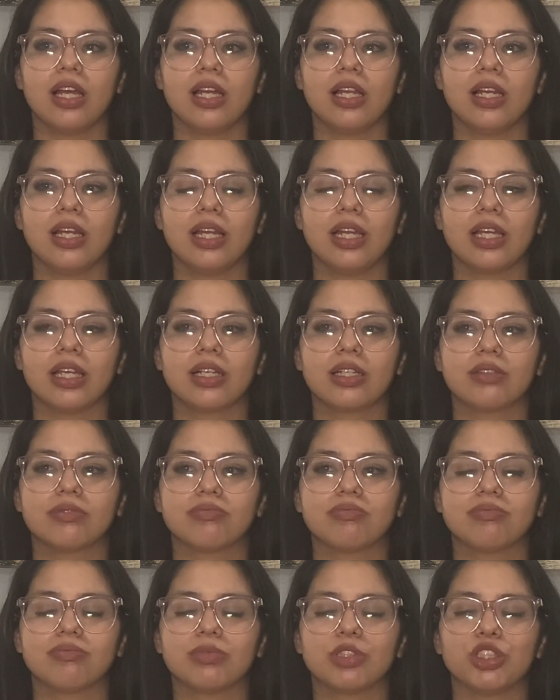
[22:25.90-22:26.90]
like
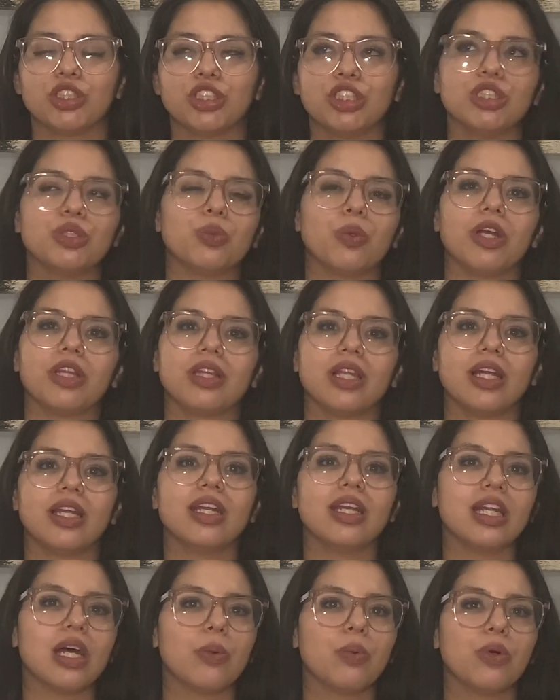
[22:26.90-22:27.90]
she's worth it,
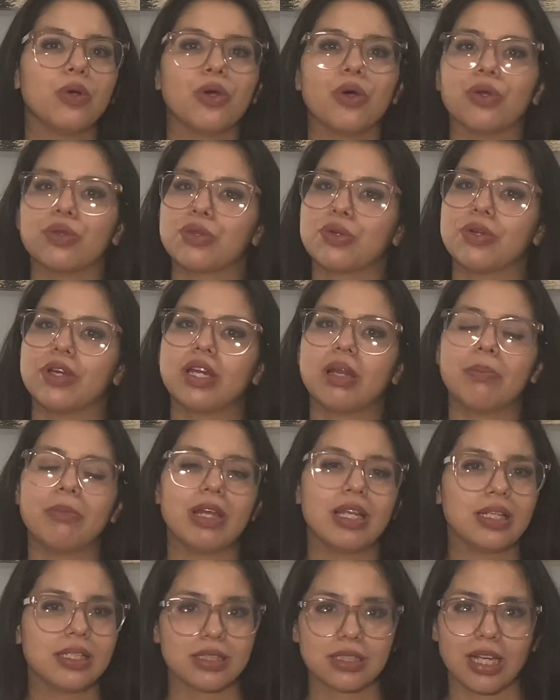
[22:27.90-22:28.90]
and I will go through it a
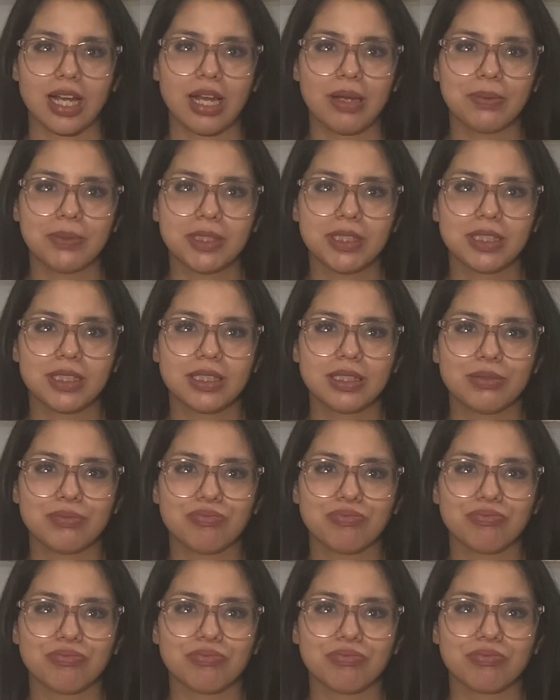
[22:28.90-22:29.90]
million times
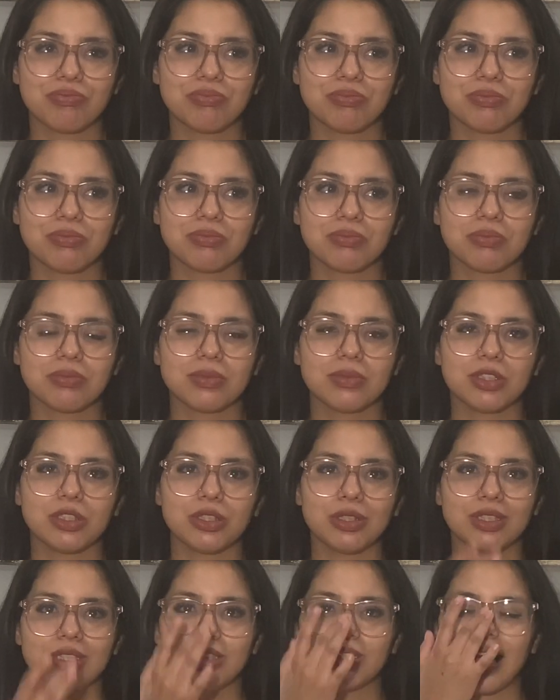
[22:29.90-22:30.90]

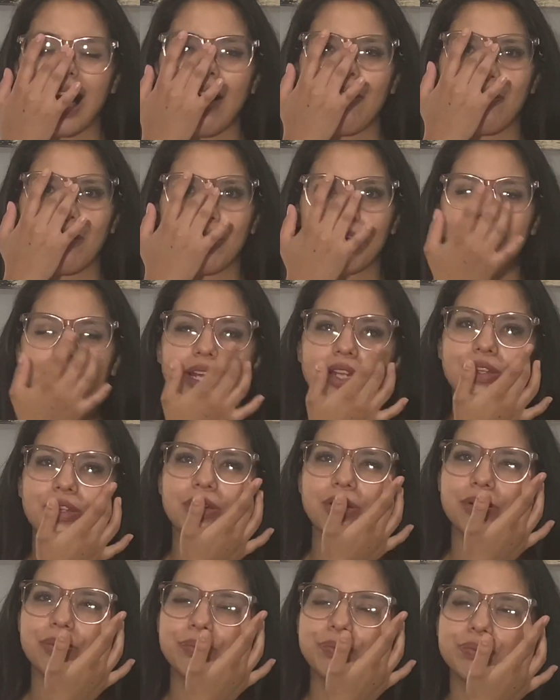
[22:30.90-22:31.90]
just to have her again, you
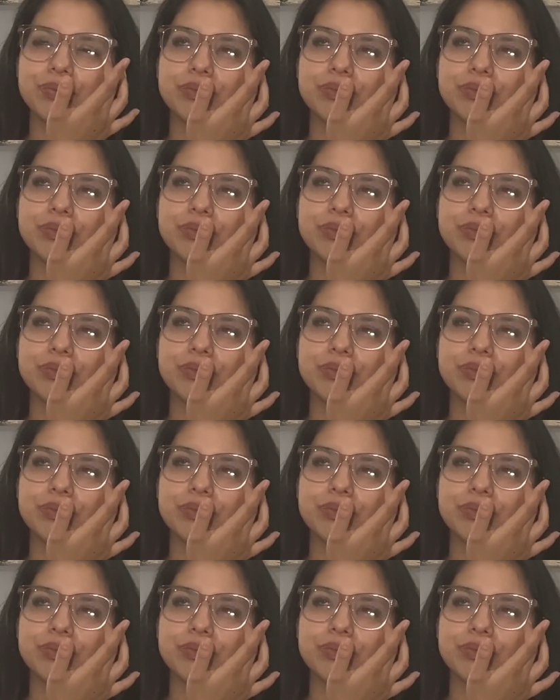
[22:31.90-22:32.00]
know.